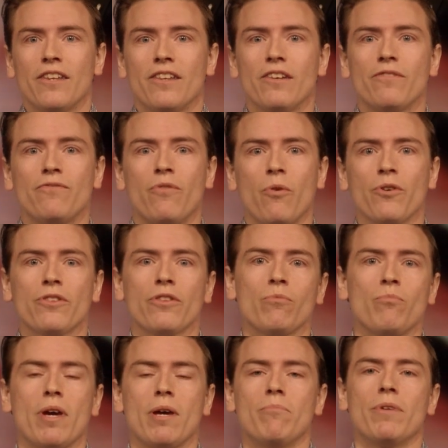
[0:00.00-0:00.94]
the Fourth
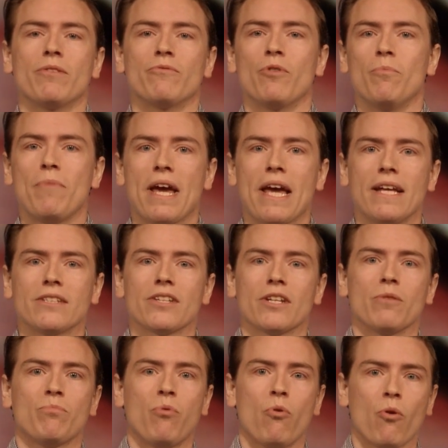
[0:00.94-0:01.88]
Amendment remains
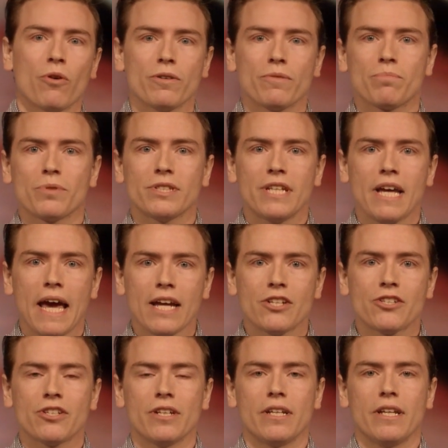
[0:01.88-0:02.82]
an important
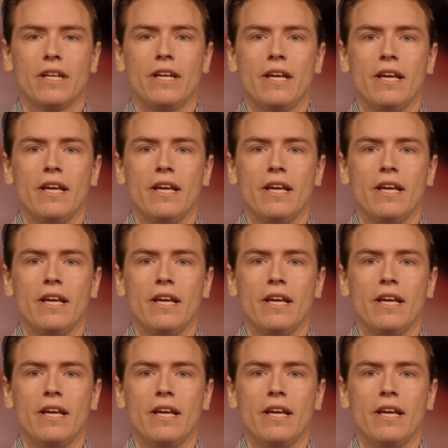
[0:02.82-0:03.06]
protection